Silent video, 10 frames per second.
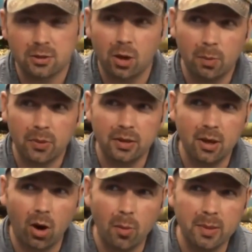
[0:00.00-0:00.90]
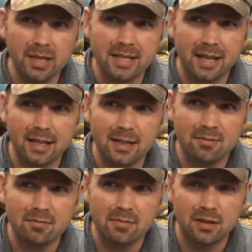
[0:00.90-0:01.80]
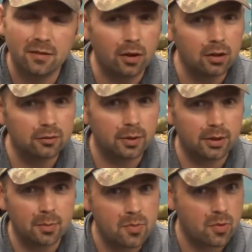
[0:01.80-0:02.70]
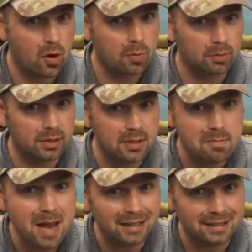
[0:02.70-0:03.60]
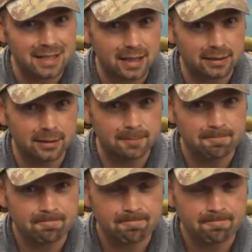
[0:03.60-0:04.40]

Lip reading: The top 3 hobbies I'm involved with are probably metal detecting,